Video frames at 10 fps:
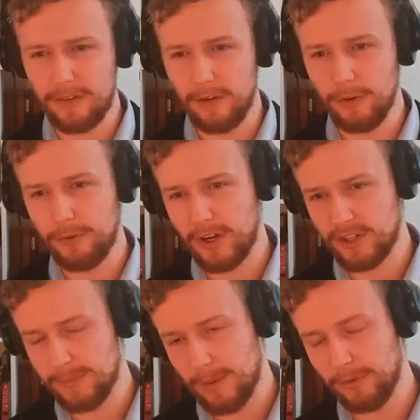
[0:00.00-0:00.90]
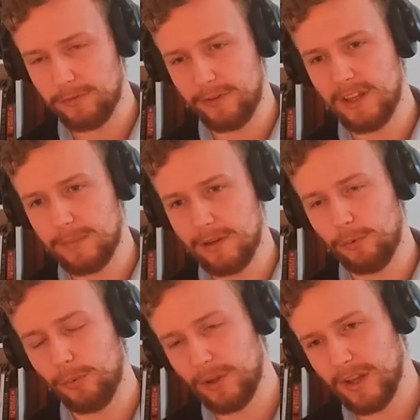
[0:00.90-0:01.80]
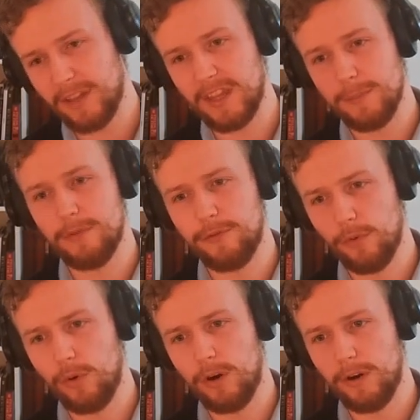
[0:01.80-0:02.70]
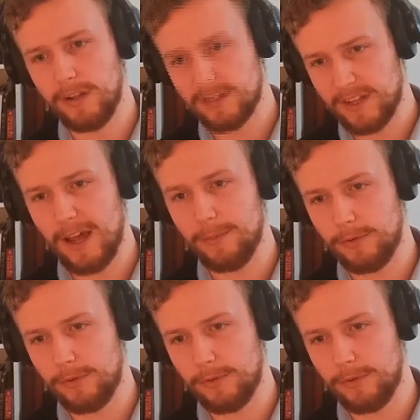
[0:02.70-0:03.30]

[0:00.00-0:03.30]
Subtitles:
to actually be able to feed the mill, or will you get them before it's time